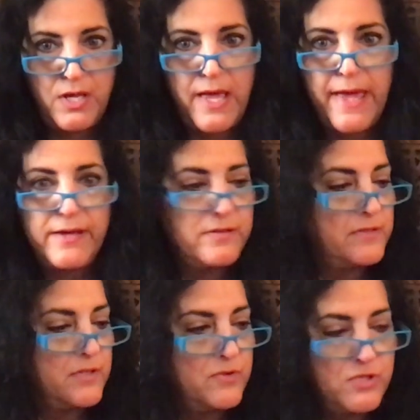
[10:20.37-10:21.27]
and
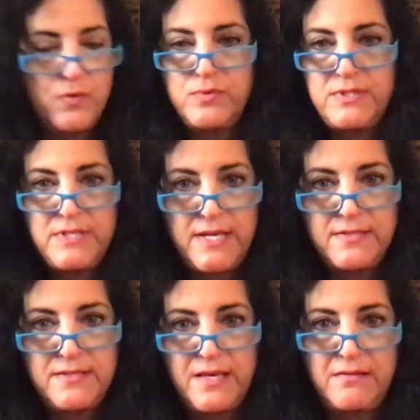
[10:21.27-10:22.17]
you don't
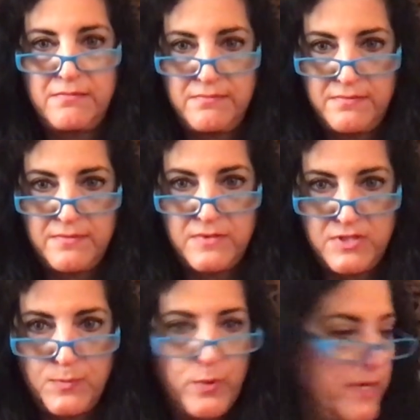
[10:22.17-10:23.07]
taste that smoky